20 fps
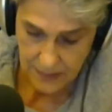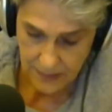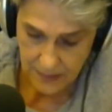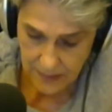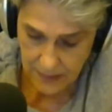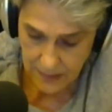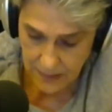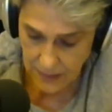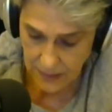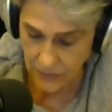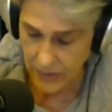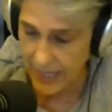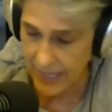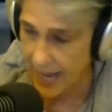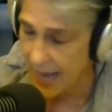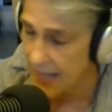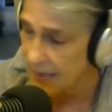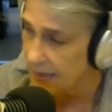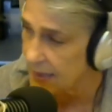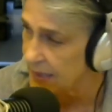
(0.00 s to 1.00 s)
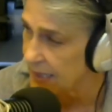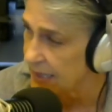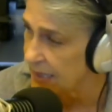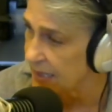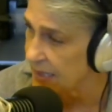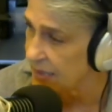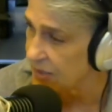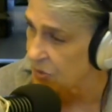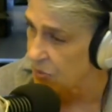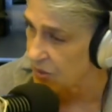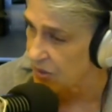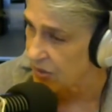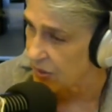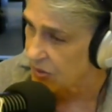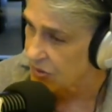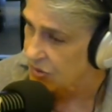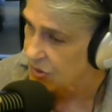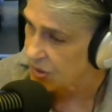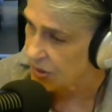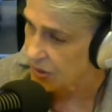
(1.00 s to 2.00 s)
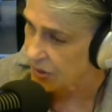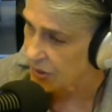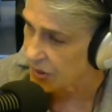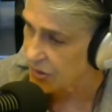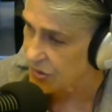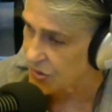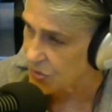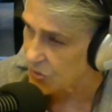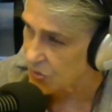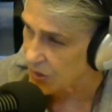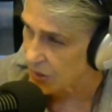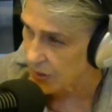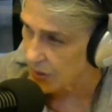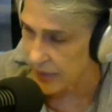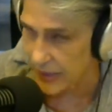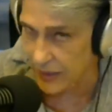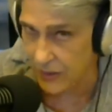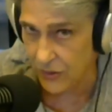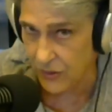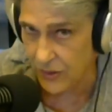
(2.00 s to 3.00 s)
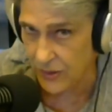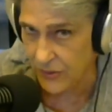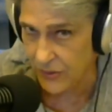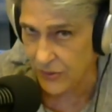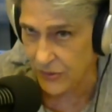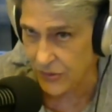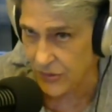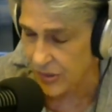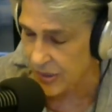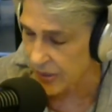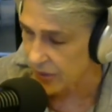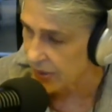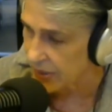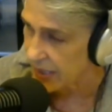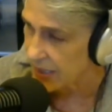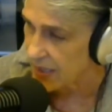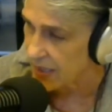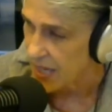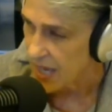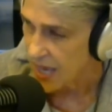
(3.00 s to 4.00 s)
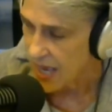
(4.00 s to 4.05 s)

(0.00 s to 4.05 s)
The reality is, where those Kurds were in northern Syria,